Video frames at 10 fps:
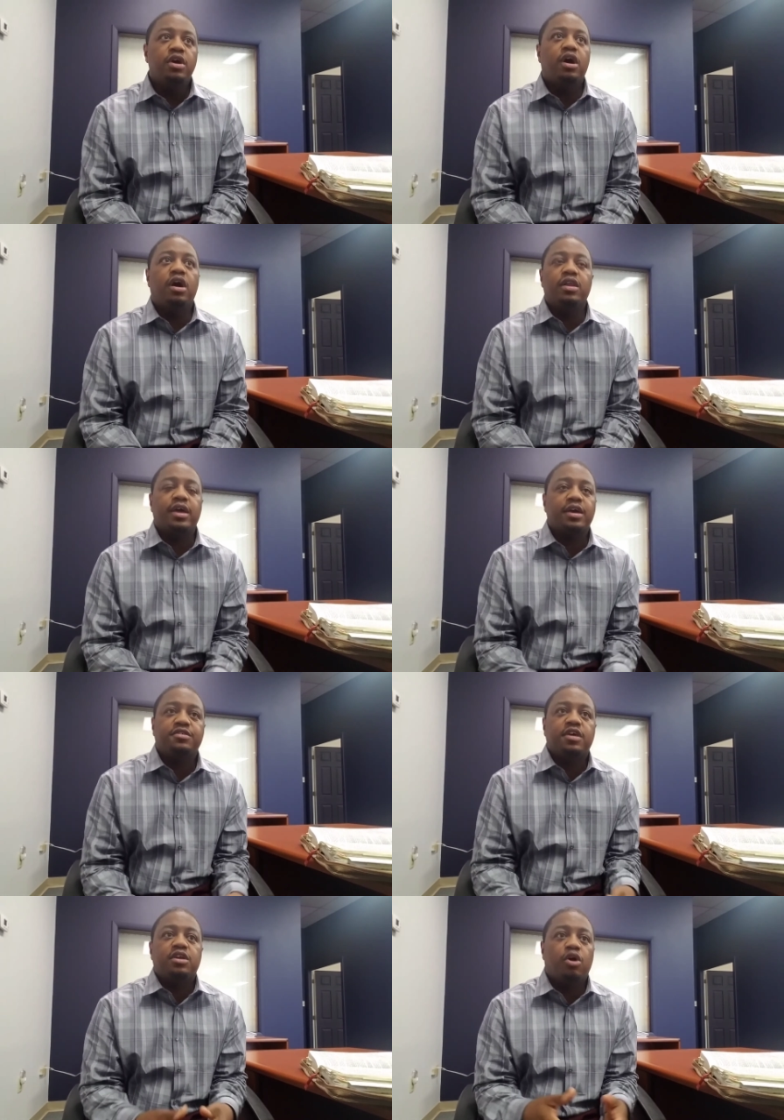Uh, like I
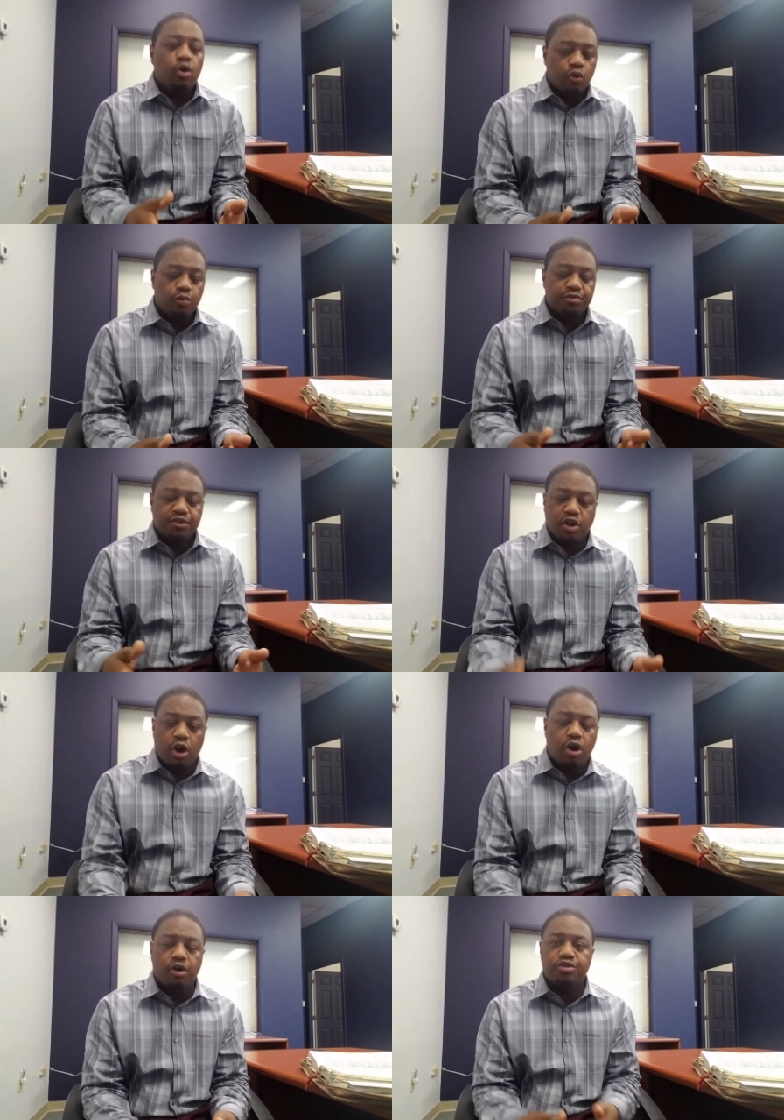said, homes,
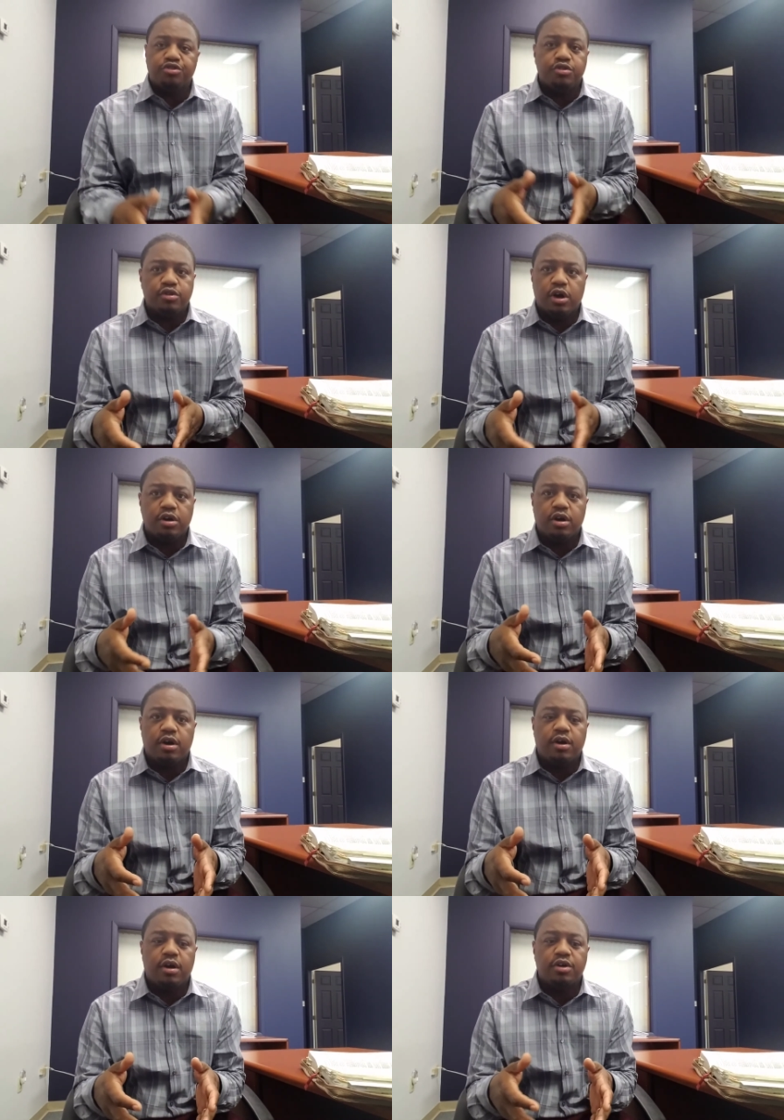cars, uh,
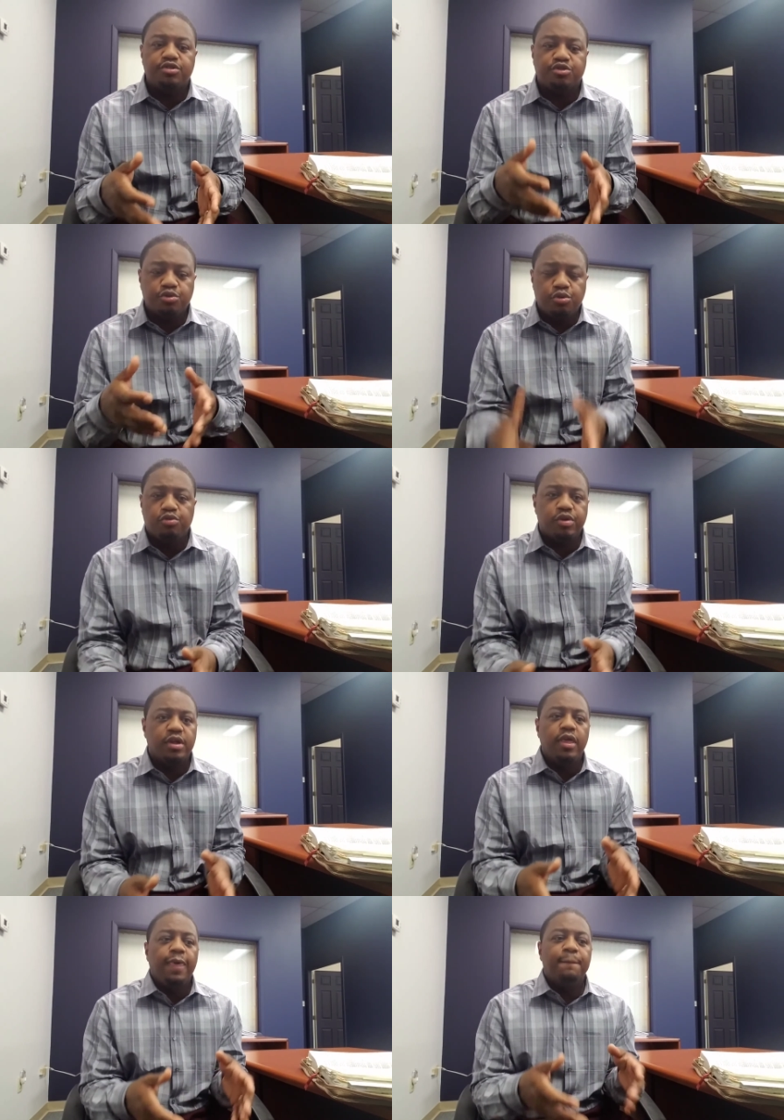uh, uh,
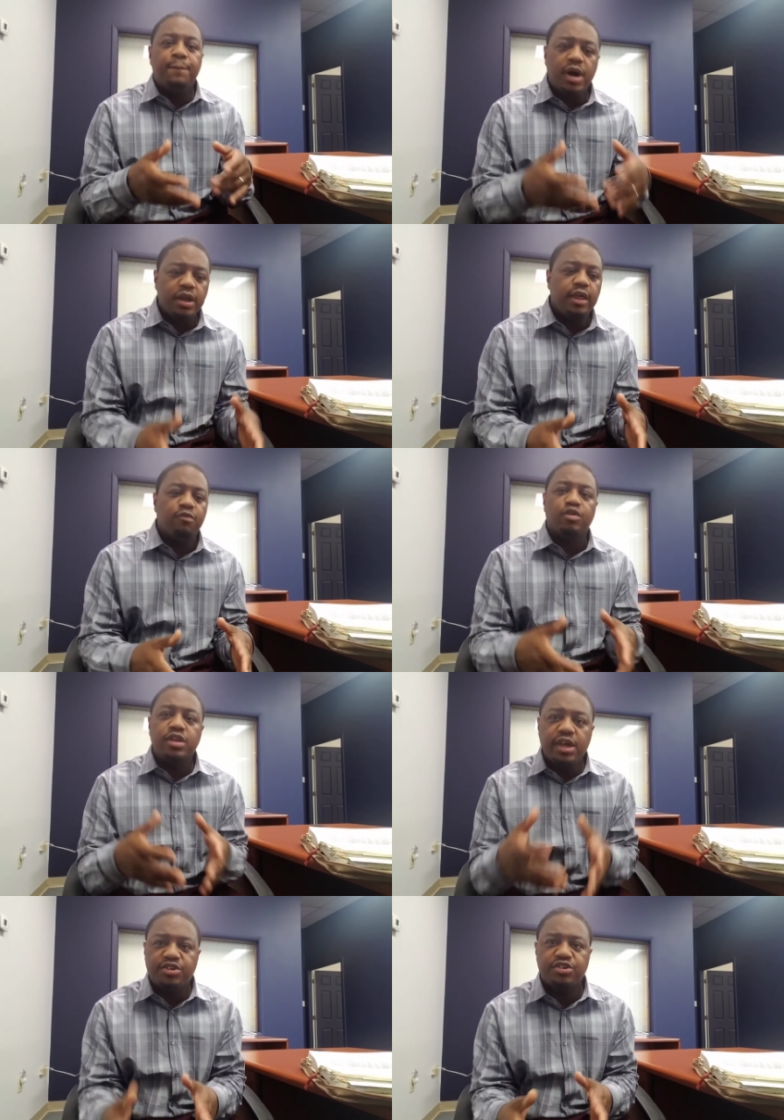jewelry, money,
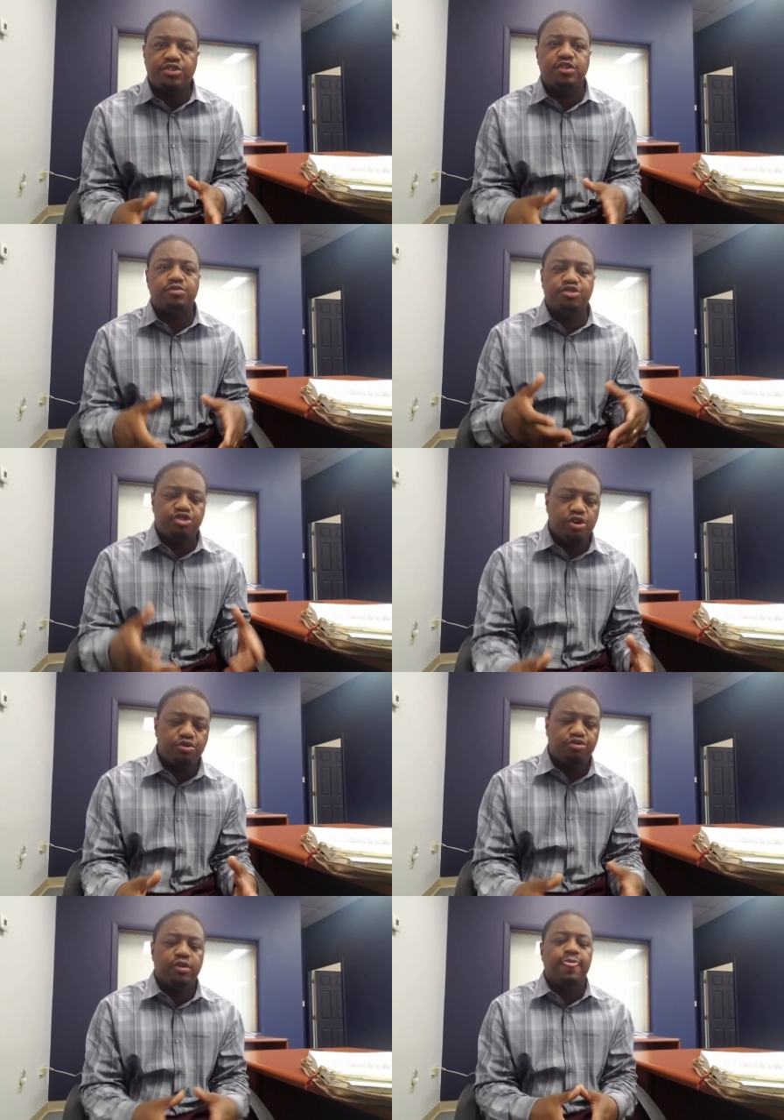relationships,
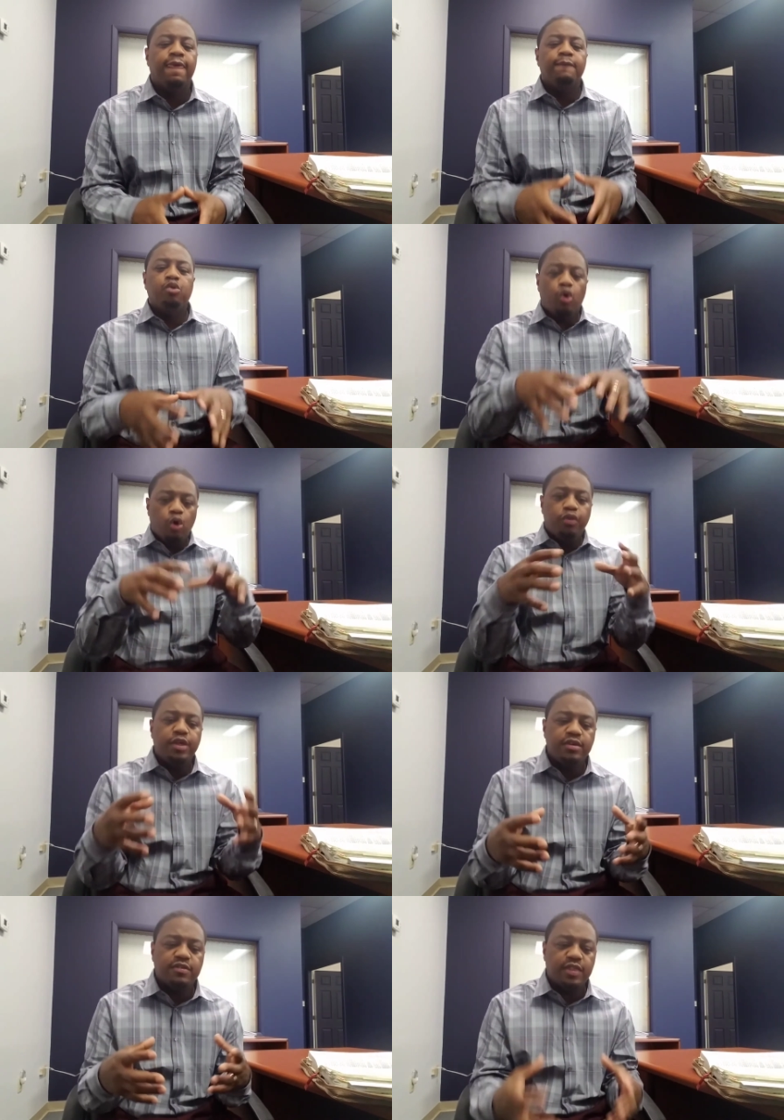children, all
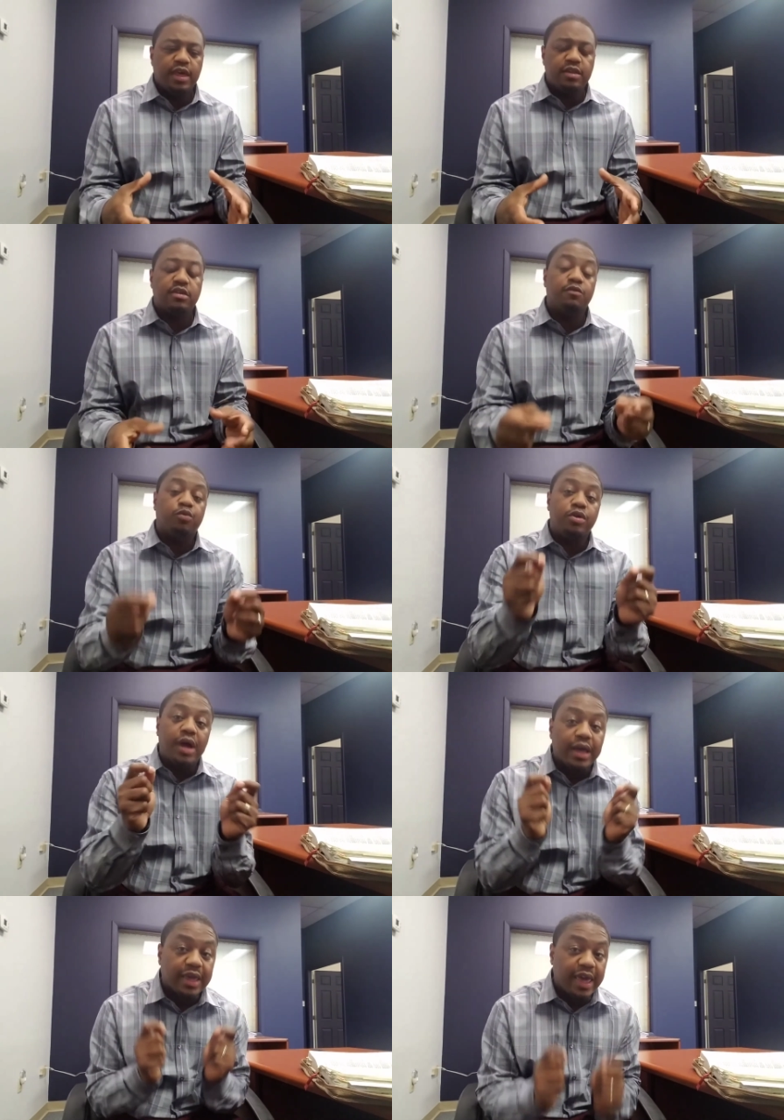these things, if we're
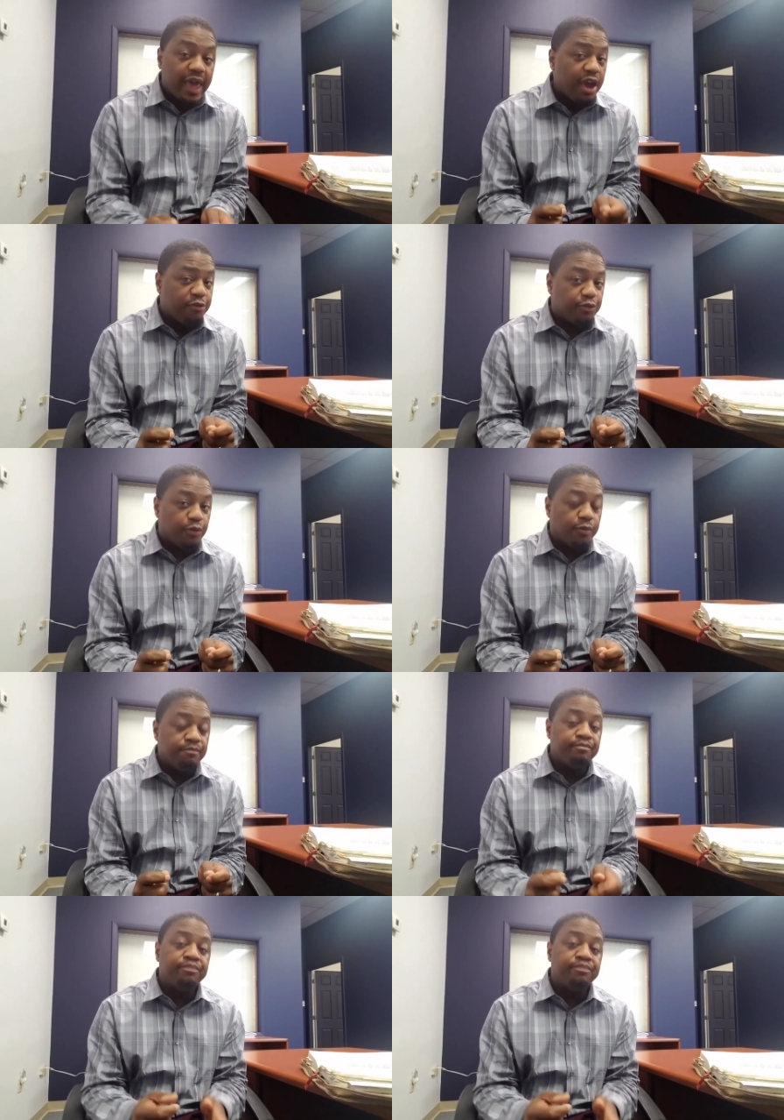not careful,